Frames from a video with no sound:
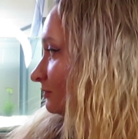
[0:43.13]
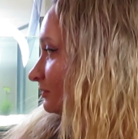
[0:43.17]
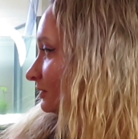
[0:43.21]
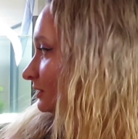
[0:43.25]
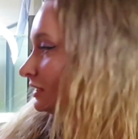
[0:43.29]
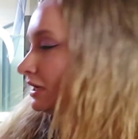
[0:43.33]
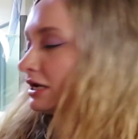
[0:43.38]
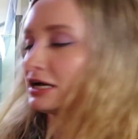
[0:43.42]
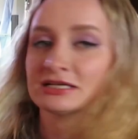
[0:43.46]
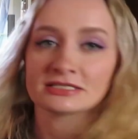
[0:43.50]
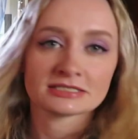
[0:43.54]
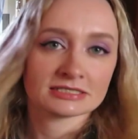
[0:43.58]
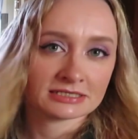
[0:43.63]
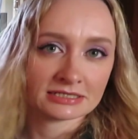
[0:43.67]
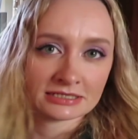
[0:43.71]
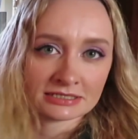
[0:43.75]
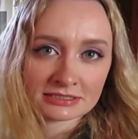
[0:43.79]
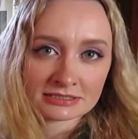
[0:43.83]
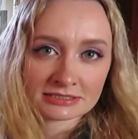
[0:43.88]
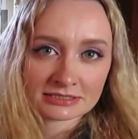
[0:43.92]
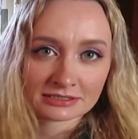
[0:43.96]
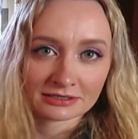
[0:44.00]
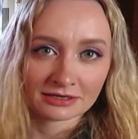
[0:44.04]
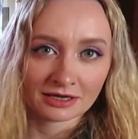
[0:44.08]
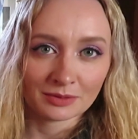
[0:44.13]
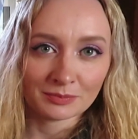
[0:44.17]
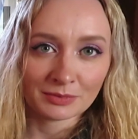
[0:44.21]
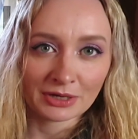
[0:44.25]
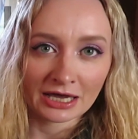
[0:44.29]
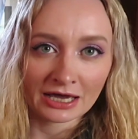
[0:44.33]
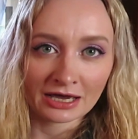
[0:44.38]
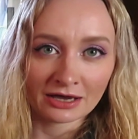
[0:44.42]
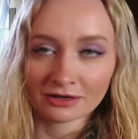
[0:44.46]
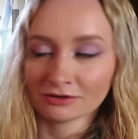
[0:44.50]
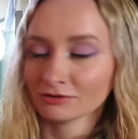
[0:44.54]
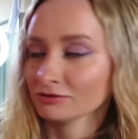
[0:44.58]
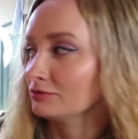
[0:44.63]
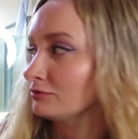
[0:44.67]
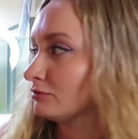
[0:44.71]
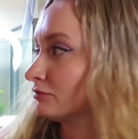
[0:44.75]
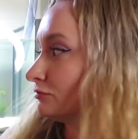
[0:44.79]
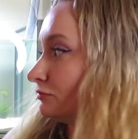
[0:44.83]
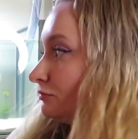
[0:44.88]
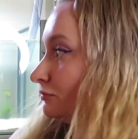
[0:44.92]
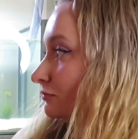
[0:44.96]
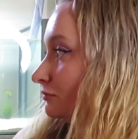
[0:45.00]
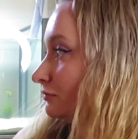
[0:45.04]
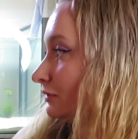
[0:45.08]
of the nasties come out
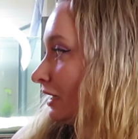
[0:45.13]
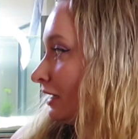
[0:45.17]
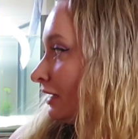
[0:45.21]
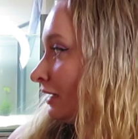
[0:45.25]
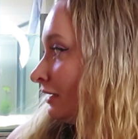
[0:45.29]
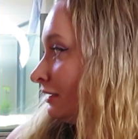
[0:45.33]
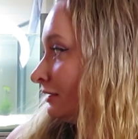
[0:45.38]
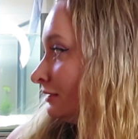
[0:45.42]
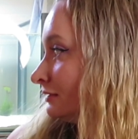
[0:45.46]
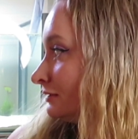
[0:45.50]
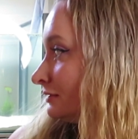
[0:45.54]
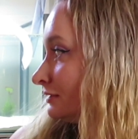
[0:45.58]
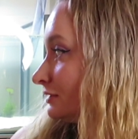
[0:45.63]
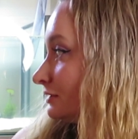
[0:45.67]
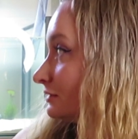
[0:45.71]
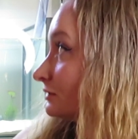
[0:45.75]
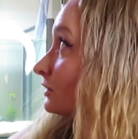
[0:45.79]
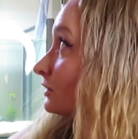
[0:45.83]
and